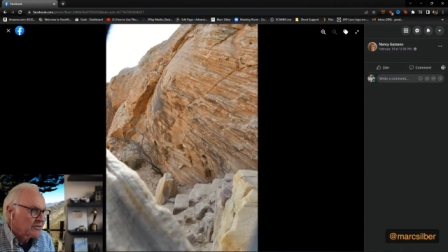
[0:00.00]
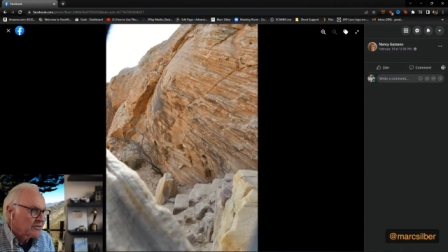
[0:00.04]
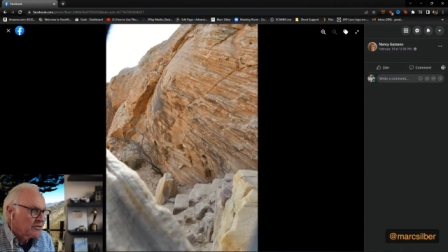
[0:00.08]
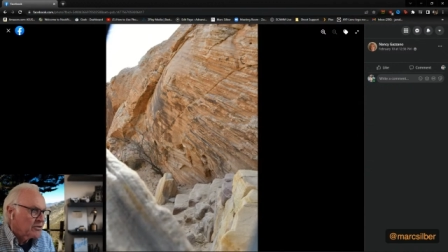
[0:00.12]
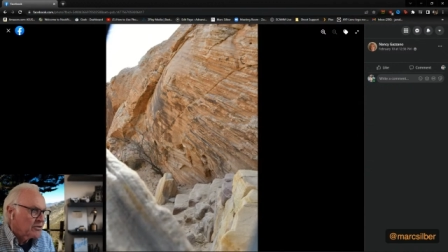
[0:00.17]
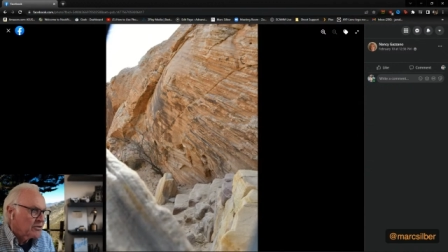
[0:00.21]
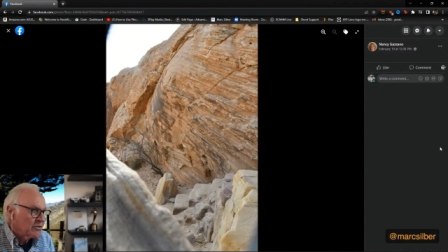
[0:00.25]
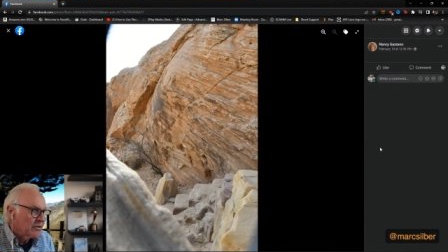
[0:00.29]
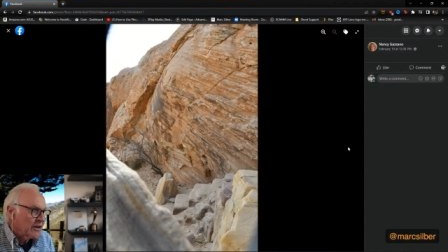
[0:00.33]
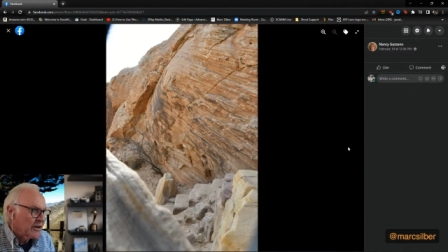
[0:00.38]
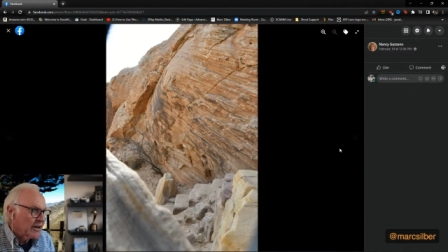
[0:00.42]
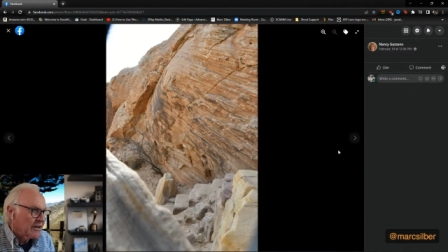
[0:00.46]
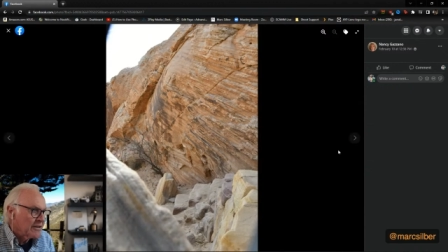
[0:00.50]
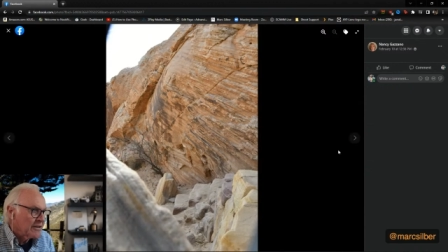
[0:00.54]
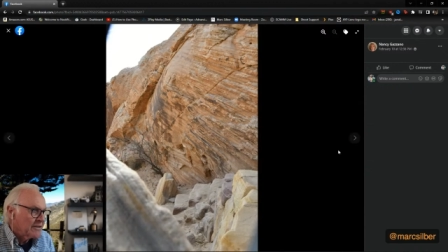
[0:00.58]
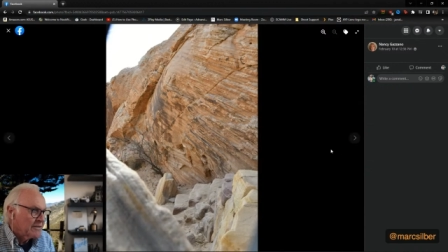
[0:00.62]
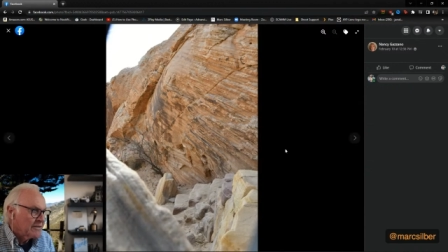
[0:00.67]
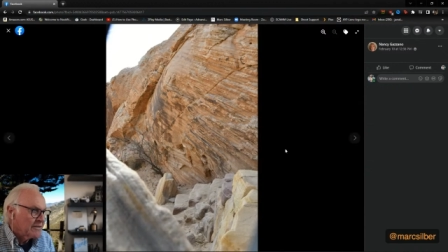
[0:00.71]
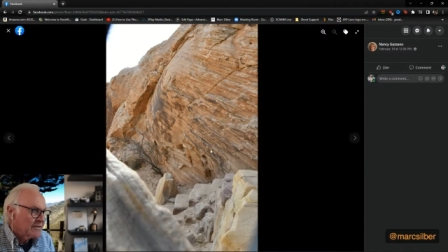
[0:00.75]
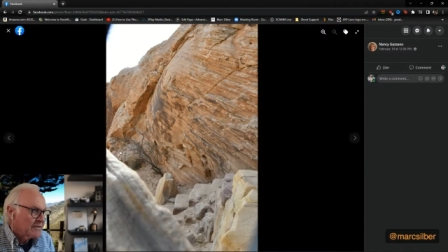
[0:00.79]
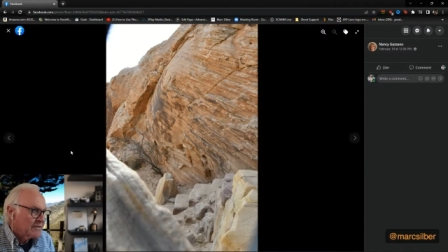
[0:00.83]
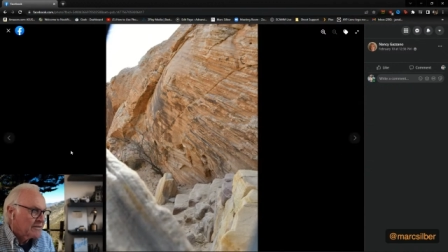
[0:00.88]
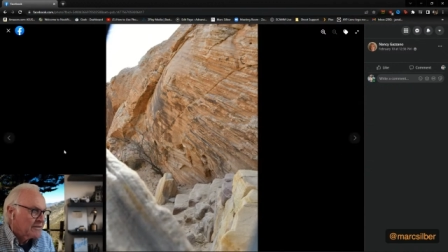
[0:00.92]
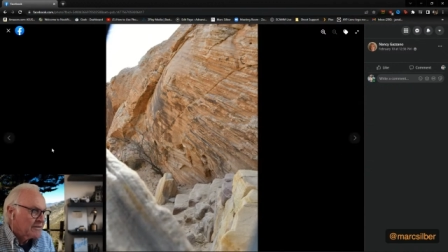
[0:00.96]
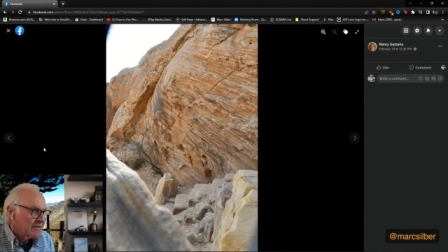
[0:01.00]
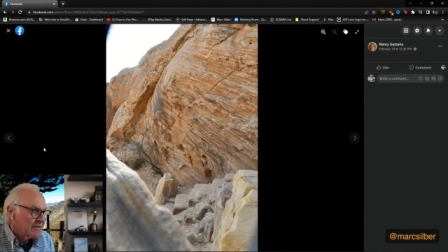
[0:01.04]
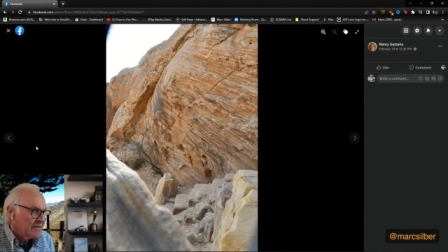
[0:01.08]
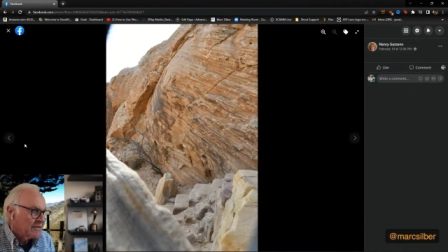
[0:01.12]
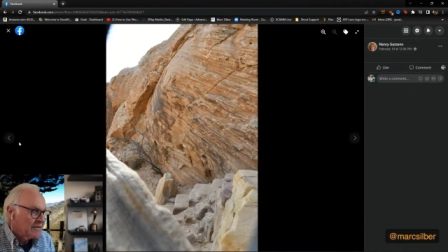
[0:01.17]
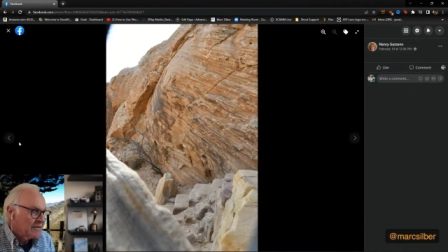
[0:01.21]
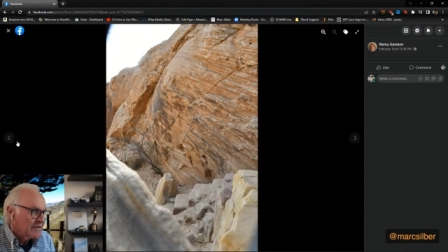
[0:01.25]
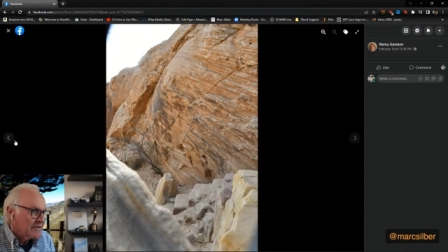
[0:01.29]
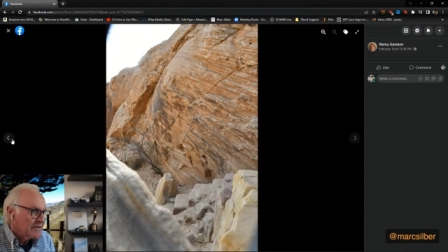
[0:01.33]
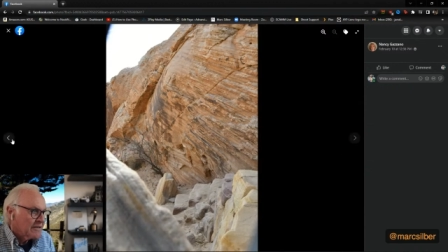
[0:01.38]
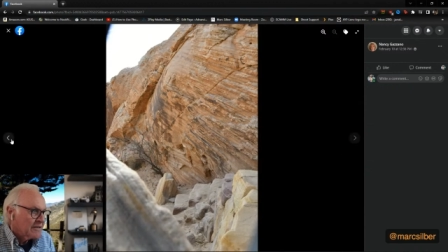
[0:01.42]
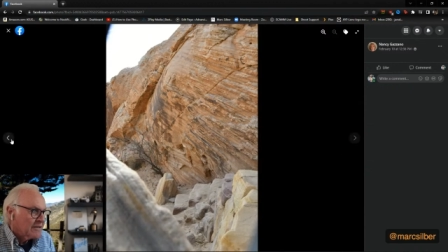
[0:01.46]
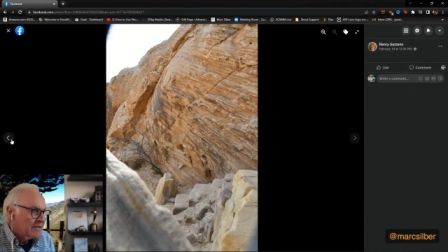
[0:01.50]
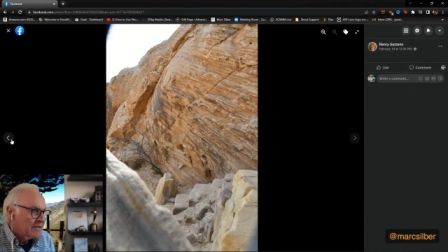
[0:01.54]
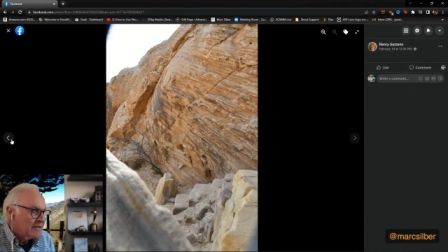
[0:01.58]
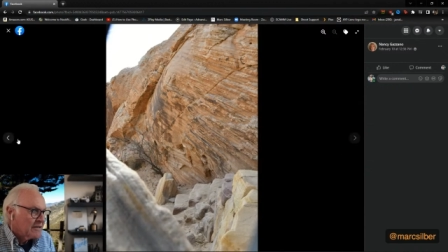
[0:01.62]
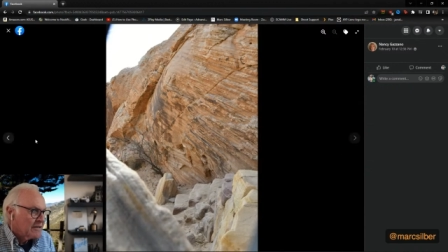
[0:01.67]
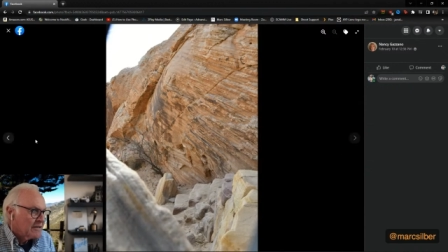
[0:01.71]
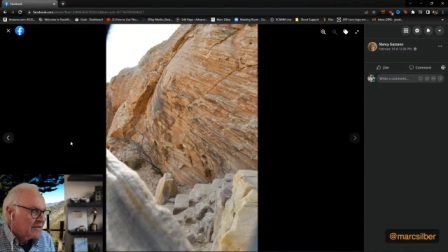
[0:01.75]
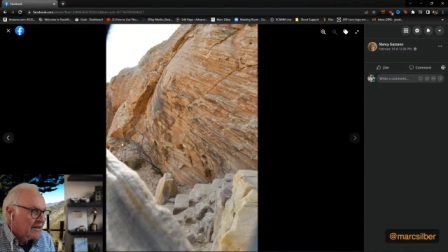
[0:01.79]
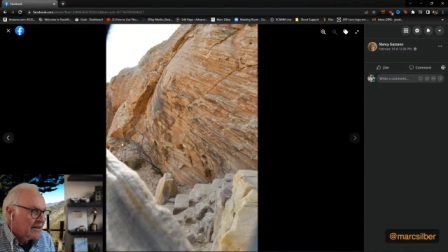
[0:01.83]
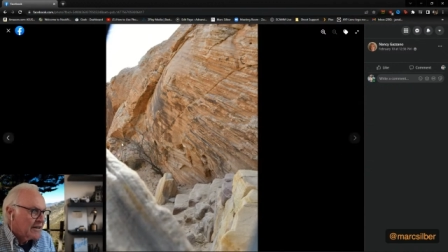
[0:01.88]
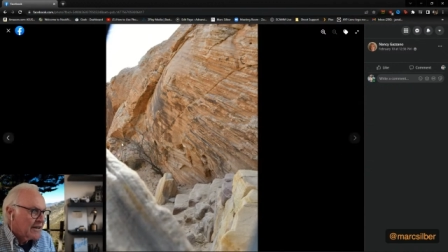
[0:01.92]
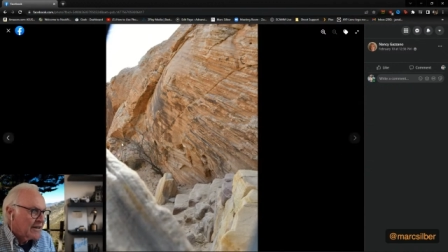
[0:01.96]
too red,
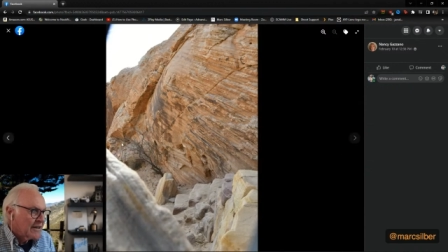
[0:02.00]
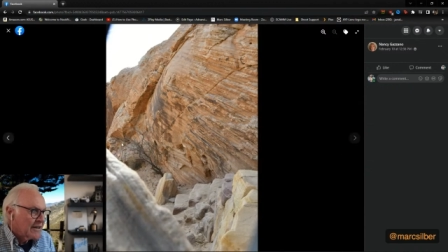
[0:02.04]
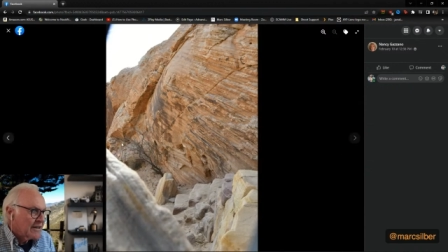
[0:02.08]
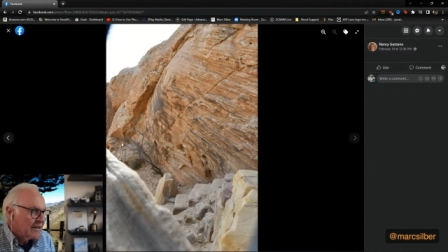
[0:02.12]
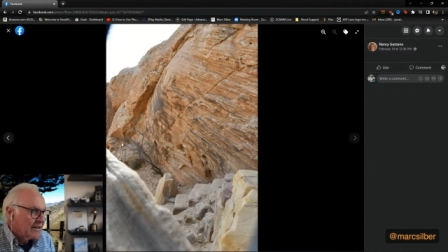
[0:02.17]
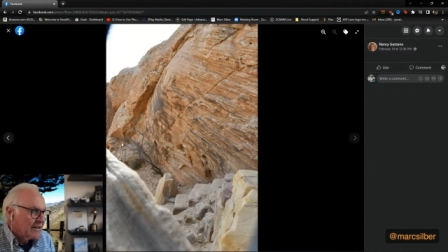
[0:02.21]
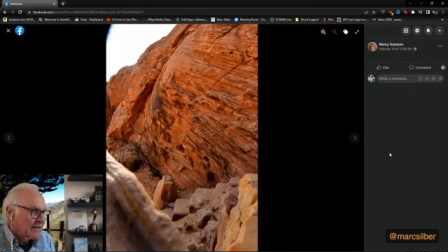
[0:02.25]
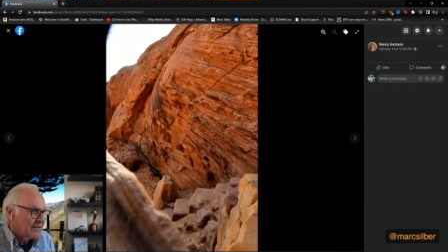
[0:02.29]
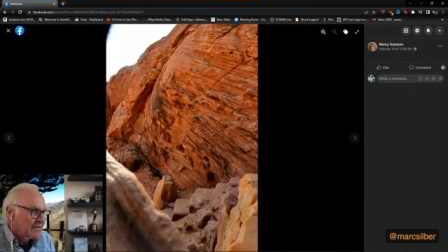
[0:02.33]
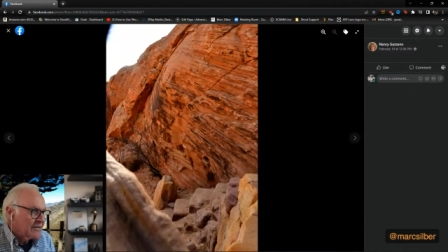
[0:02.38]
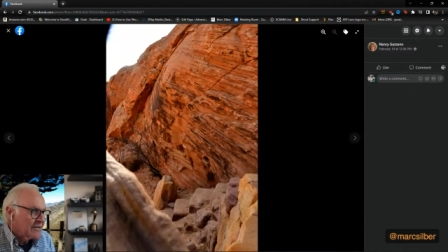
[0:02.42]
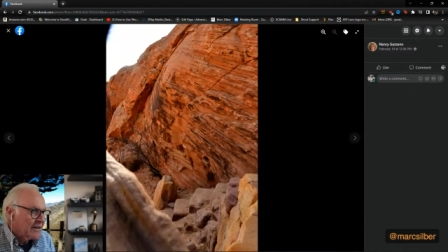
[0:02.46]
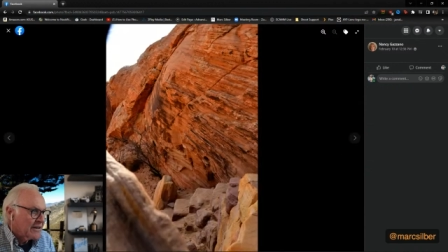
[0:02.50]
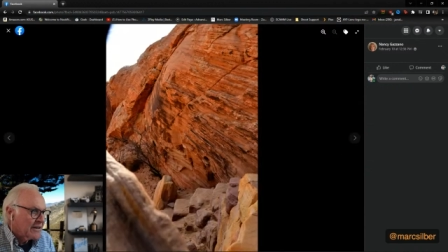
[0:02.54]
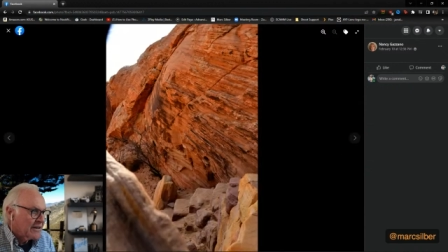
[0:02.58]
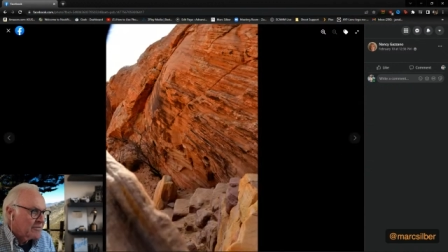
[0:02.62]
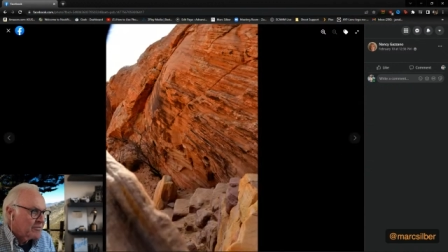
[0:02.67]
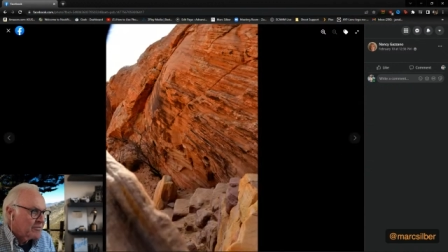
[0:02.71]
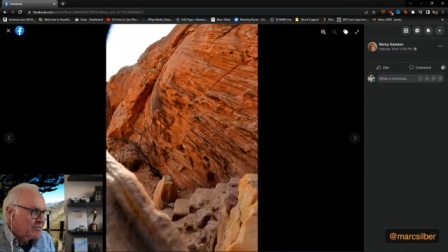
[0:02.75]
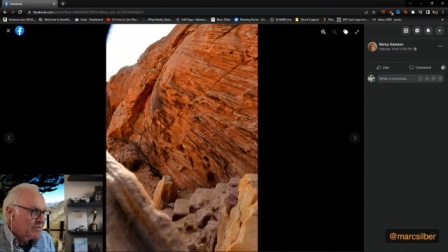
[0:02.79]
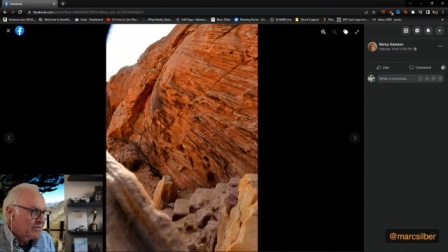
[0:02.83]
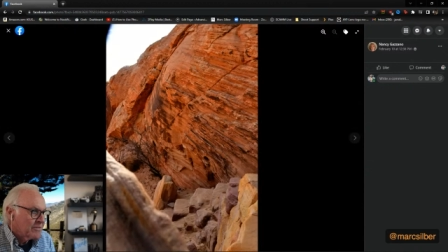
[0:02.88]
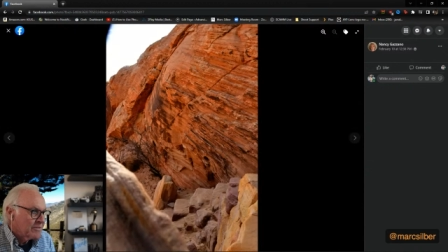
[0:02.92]
and uh,